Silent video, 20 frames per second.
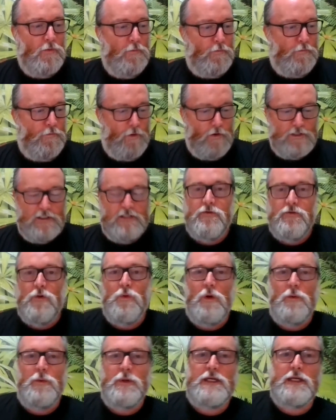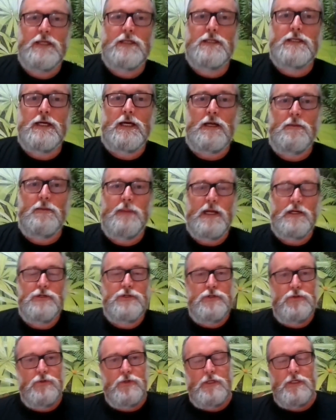first of all, what we did about
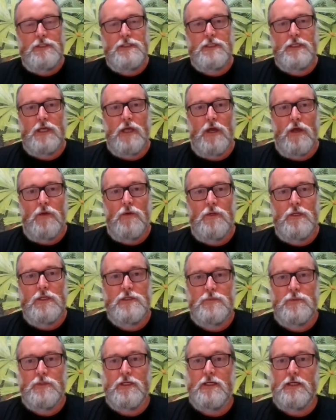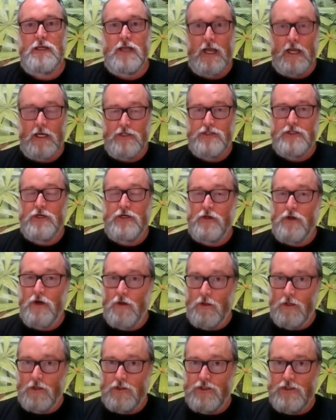2 years ago is we engaged an
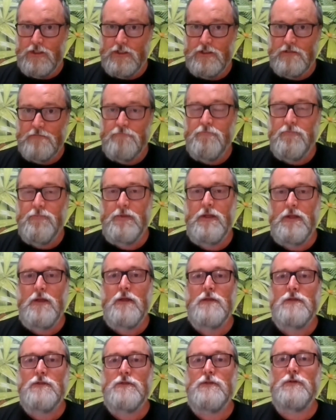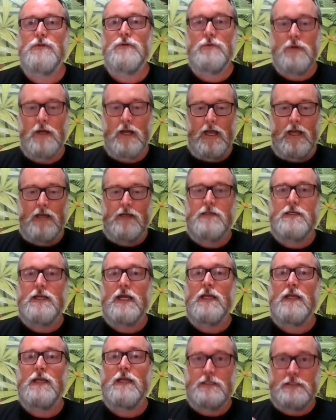ecologist to
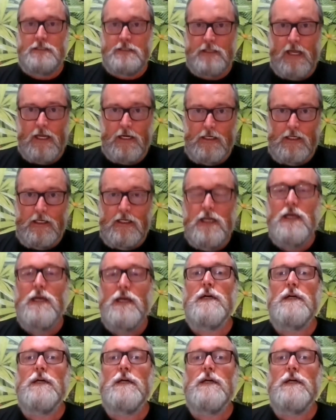undertake a study